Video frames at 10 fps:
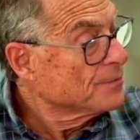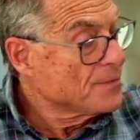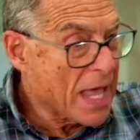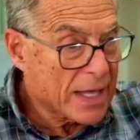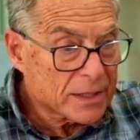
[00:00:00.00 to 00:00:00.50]

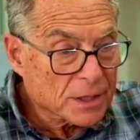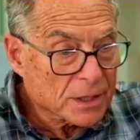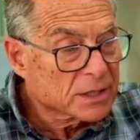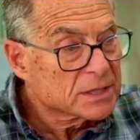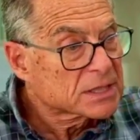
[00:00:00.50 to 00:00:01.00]
That is a
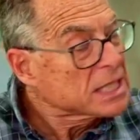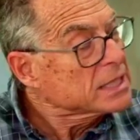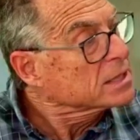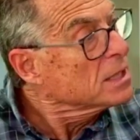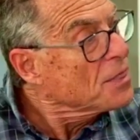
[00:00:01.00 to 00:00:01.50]

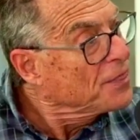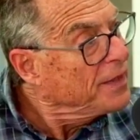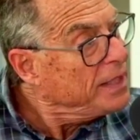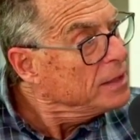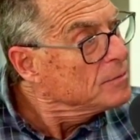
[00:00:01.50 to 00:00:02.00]
consistent
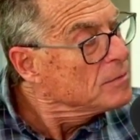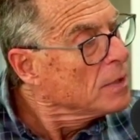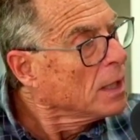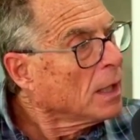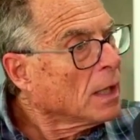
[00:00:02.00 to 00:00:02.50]
theme
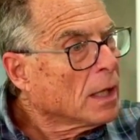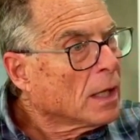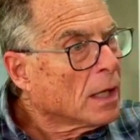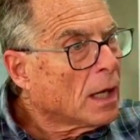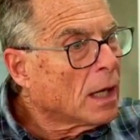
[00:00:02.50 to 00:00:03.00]

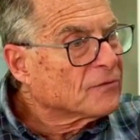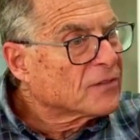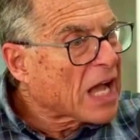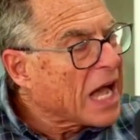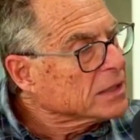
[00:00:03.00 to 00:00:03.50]
of
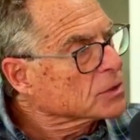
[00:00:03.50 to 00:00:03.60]
God's